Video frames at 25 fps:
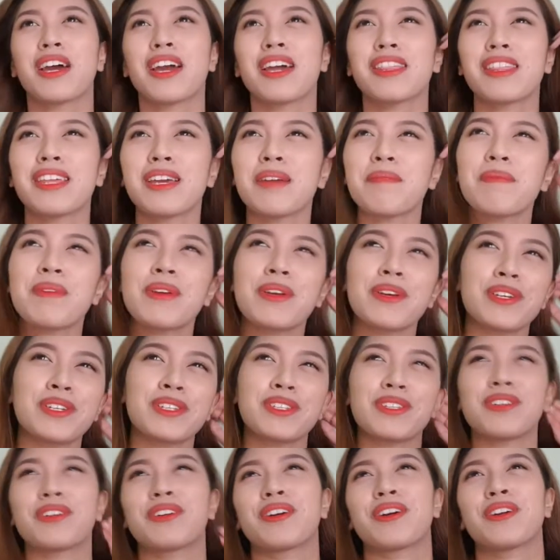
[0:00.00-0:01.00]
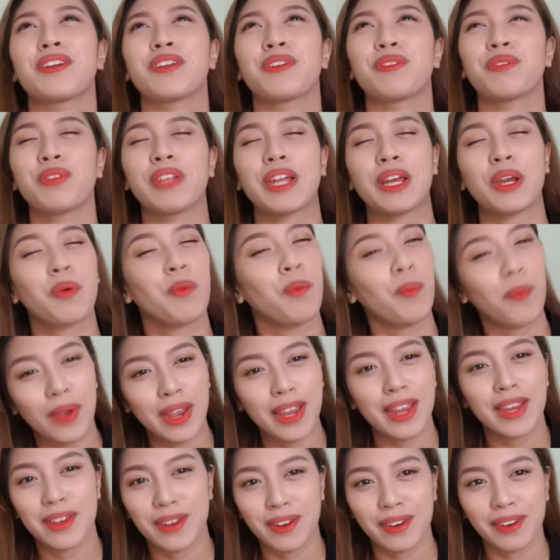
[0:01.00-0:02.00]
I think because they're like
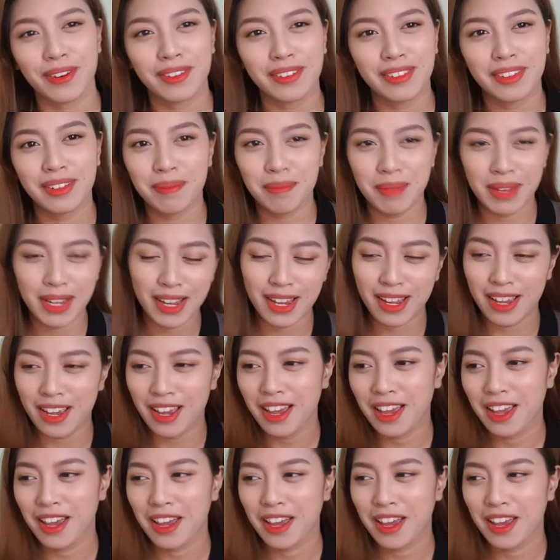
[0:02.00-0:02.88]
way younger than me,